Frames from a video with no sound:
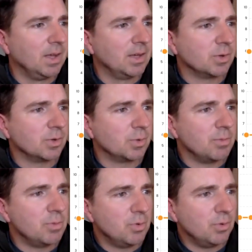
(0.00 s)
So as we
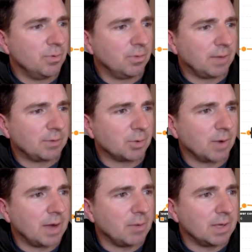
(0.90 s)
move left to
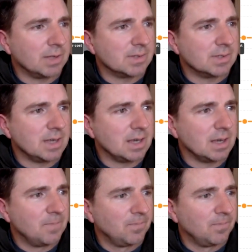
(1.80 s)
right, we can see